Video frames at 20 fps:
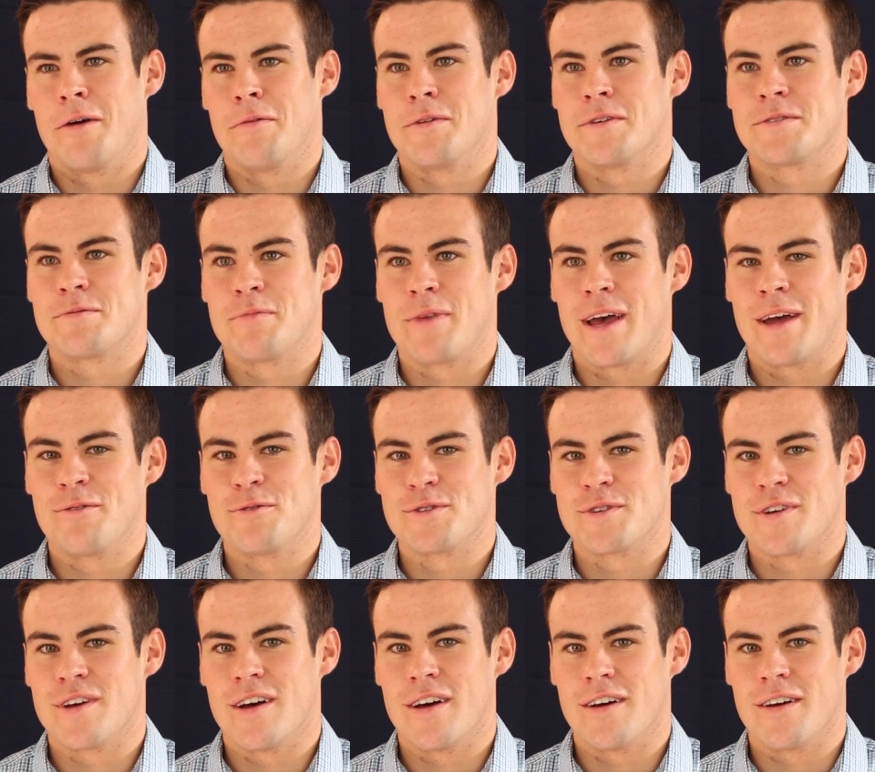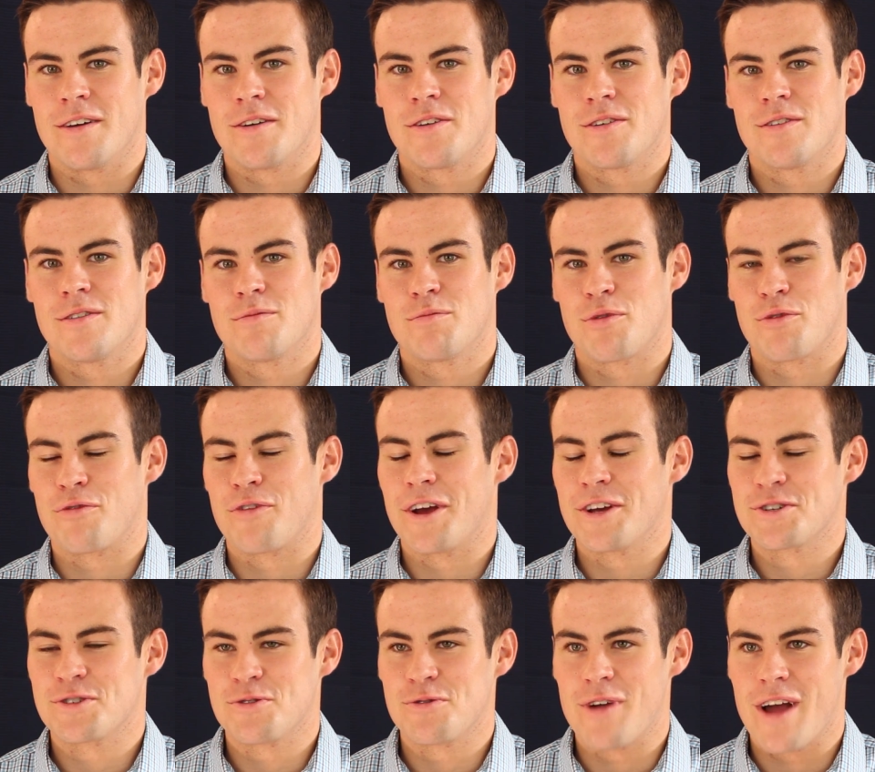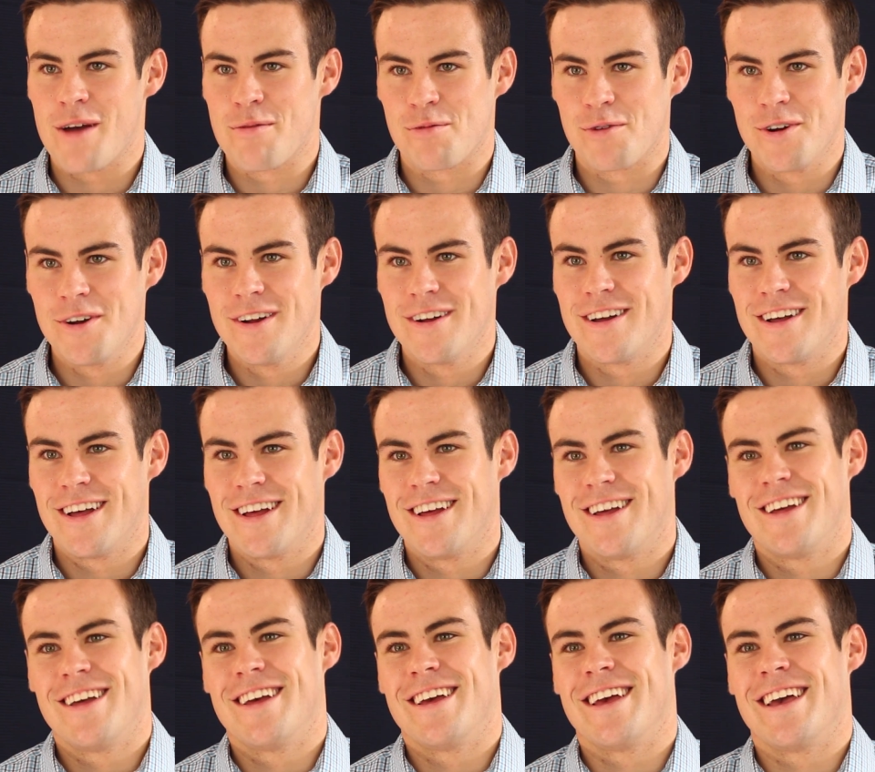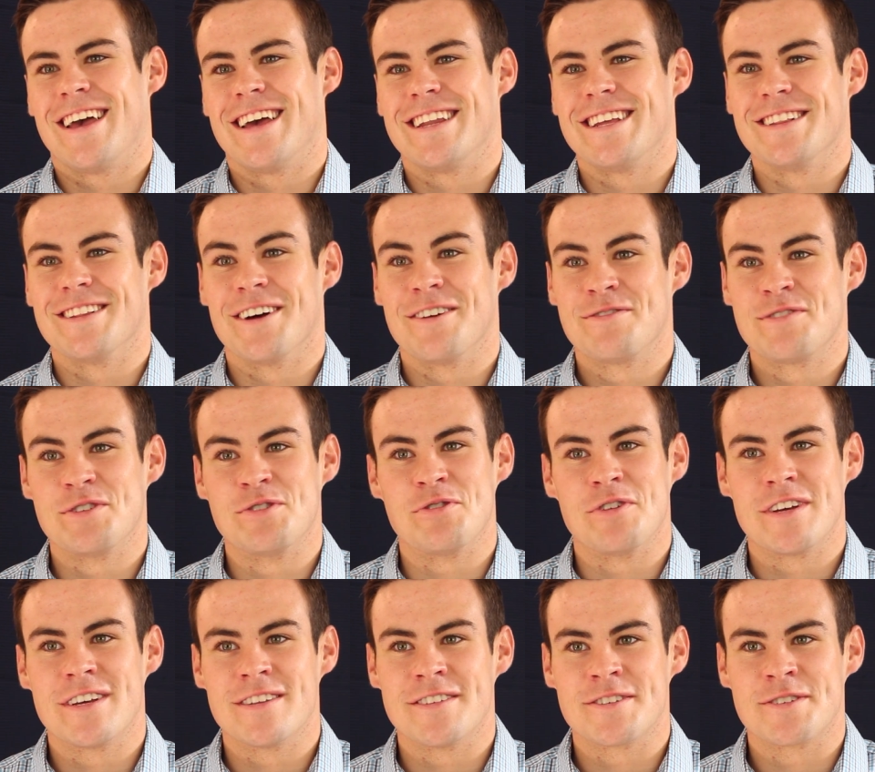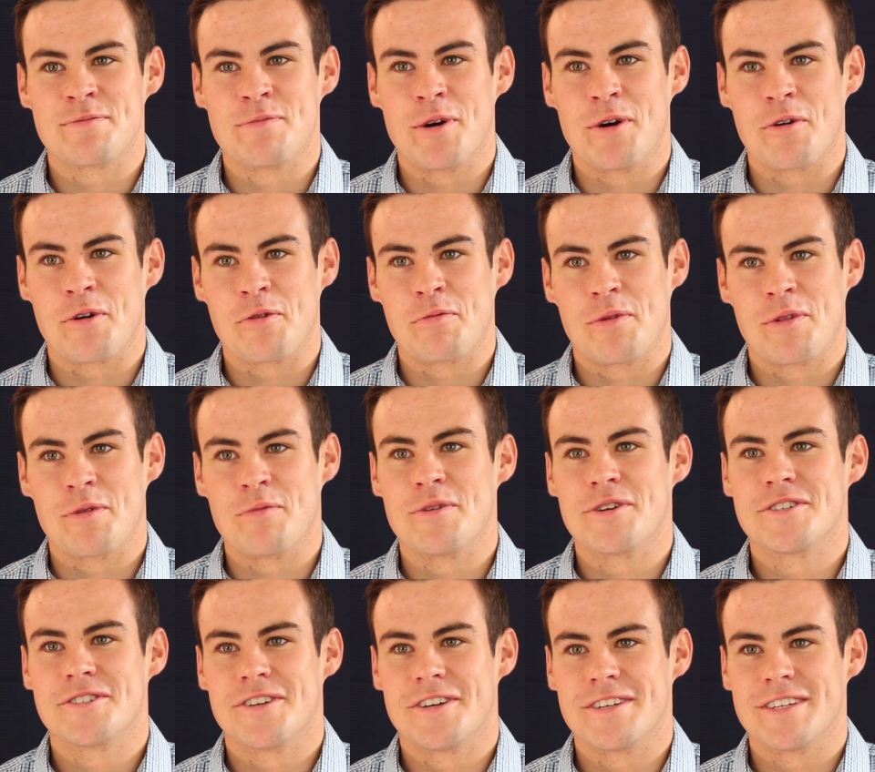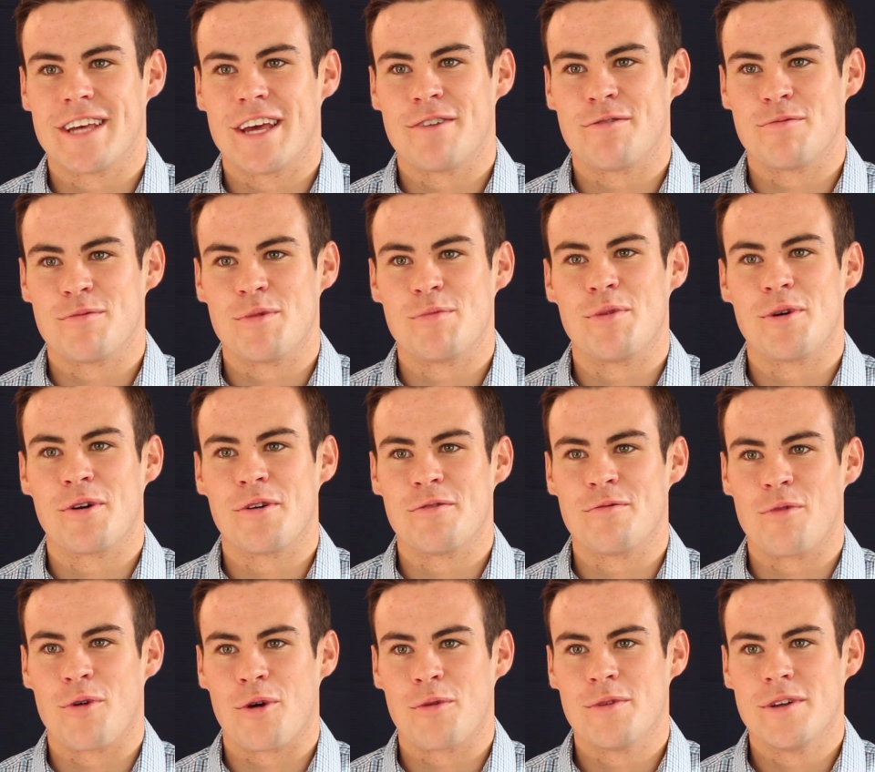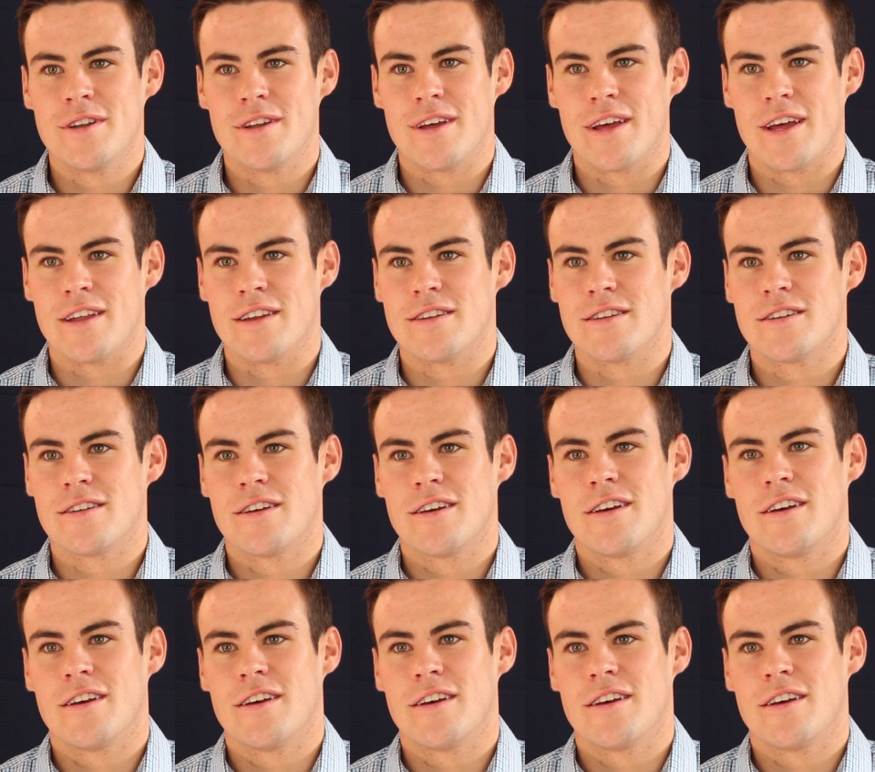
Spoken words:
This man was a professional rapper, and he loved to drink and smoke, but the missionaries gave him a Book of Mormon, and